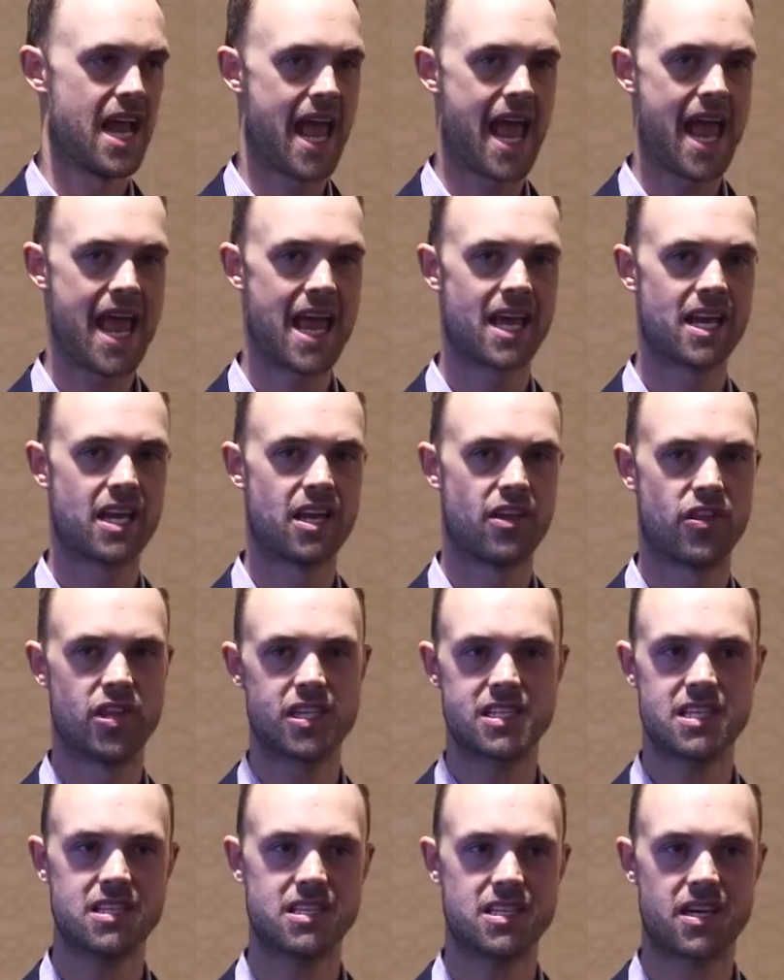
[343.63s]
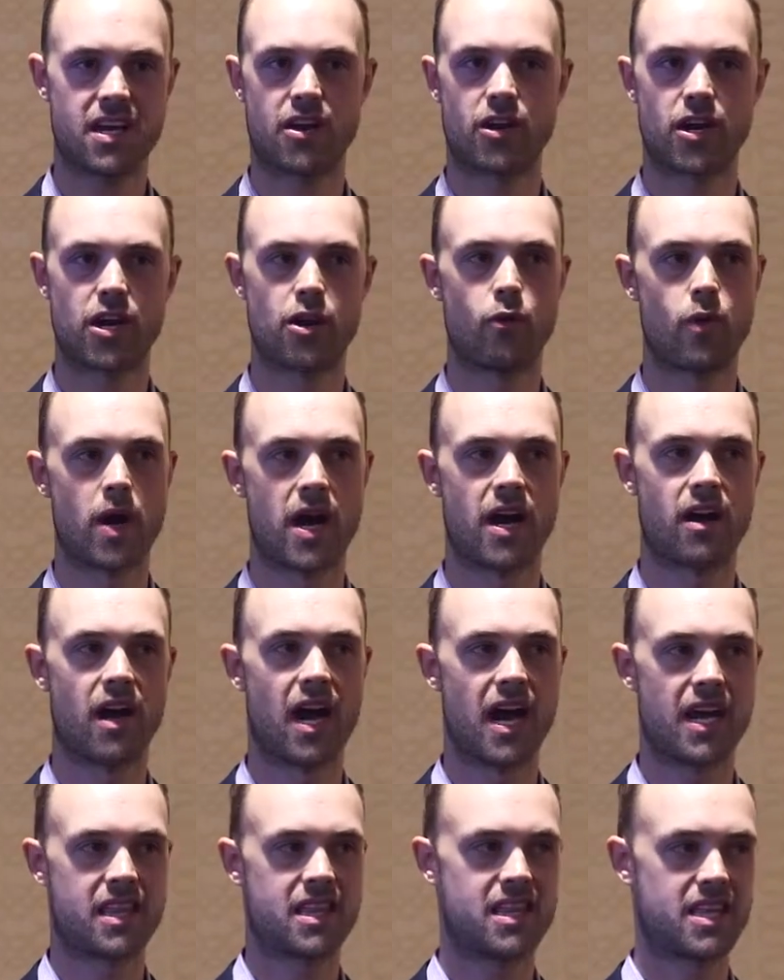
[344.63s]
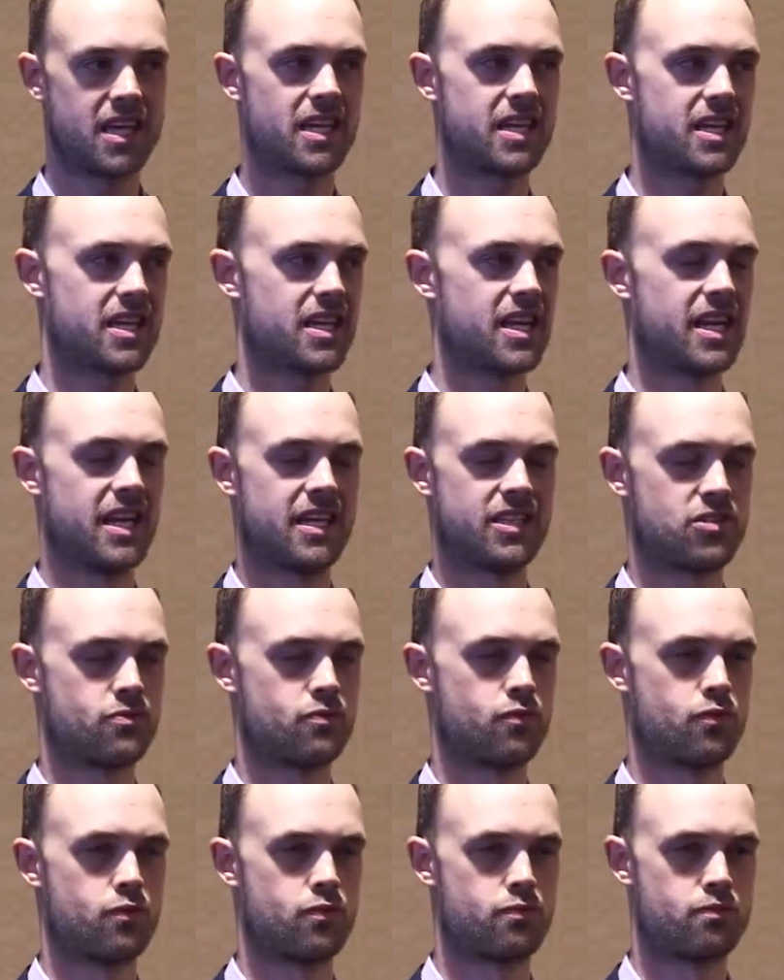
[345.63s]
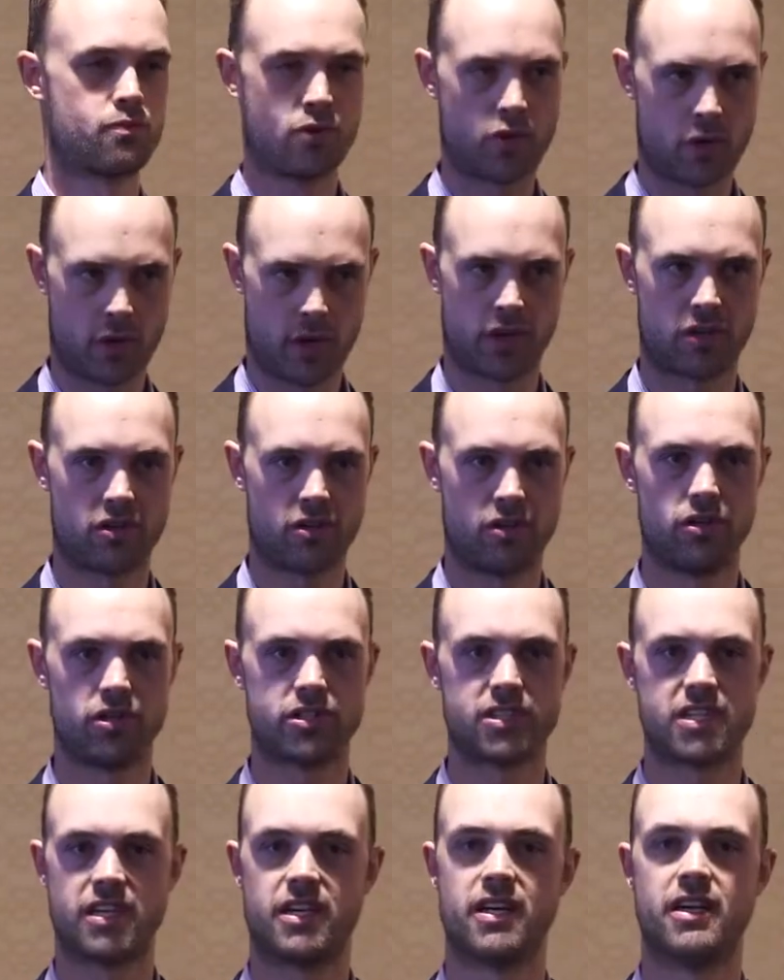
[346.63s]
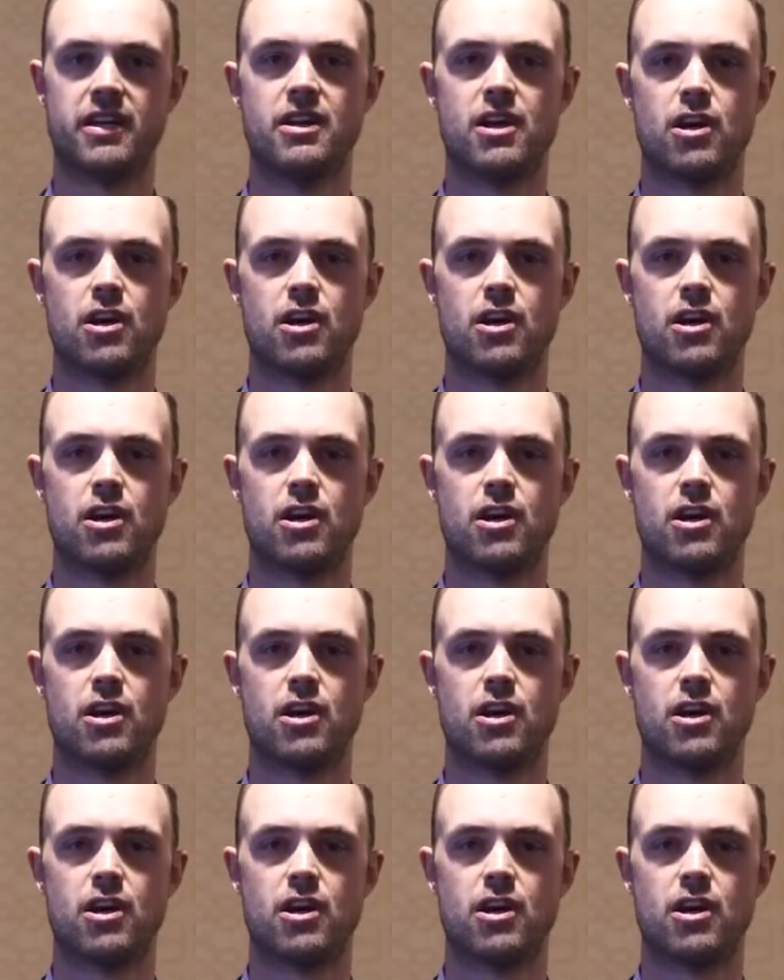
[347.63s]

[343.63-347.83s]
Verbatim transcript: And this is an area where I think it's critical to